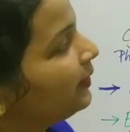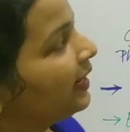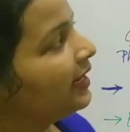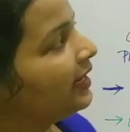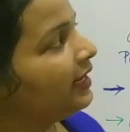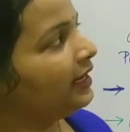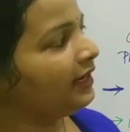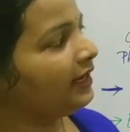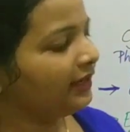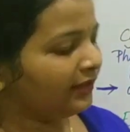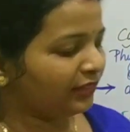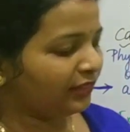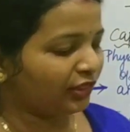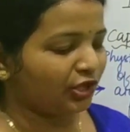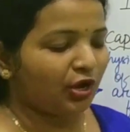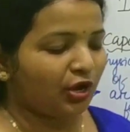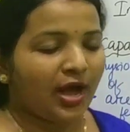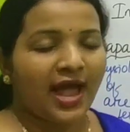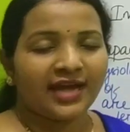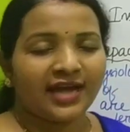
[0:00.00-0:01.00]
by
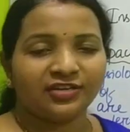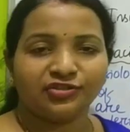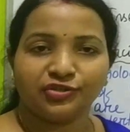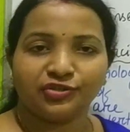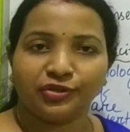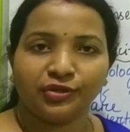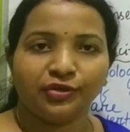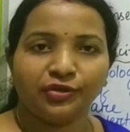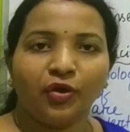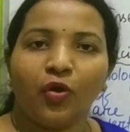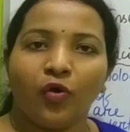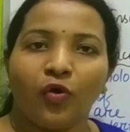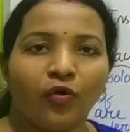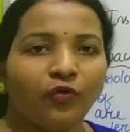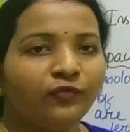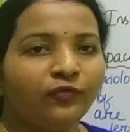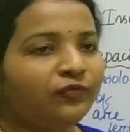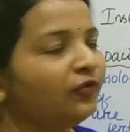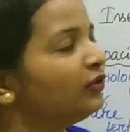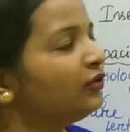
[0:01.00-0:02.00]
the action
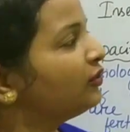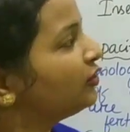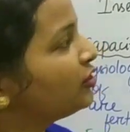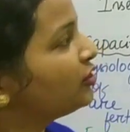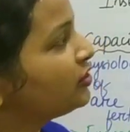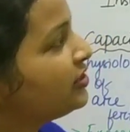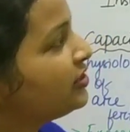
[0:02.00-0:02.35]
of the